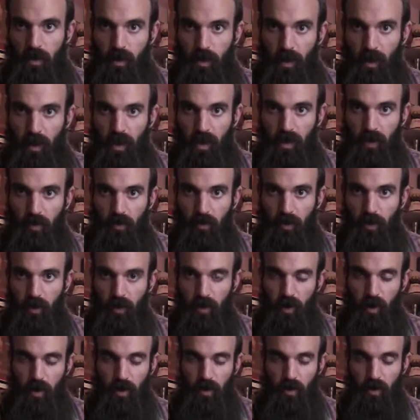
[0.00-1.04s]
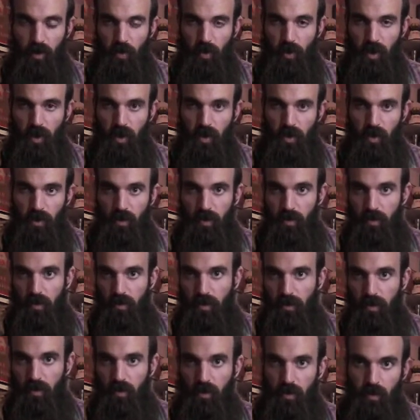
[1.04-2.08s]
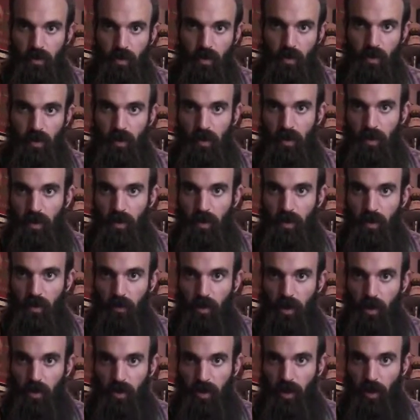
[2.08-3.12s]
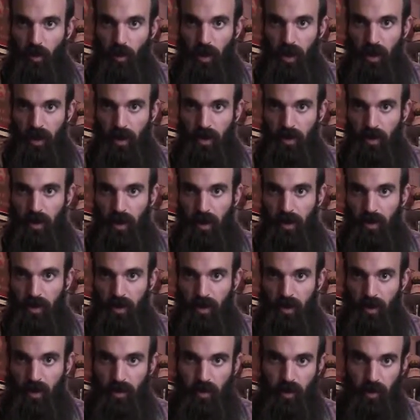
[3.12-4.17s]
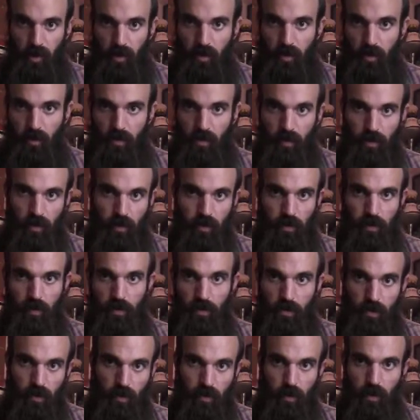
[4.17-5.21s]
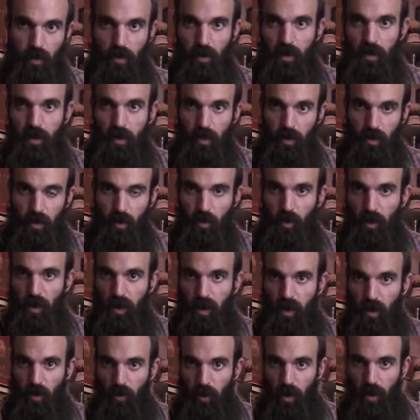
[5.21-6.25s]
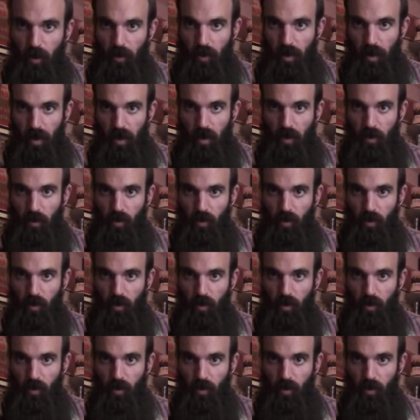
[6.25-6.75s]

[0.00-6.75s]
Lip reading: I like to fill all the space. If I was in a band or had a singer going, I'd probably get away with that.